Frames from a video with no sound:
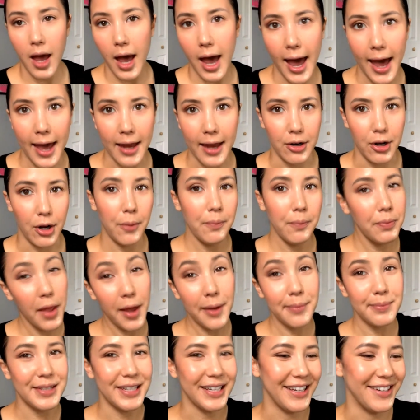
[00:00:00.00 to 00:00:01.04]
I don't know.
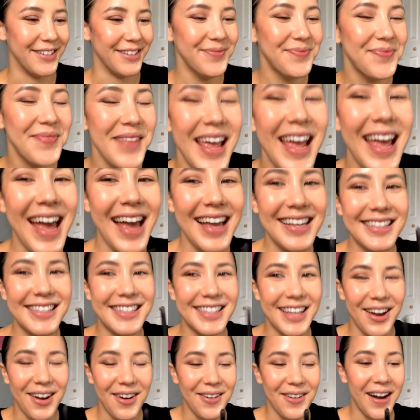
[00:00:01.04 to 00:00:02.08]
Up to you.
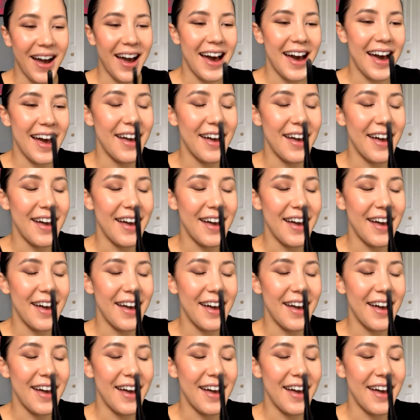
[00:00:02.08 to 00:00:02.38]
So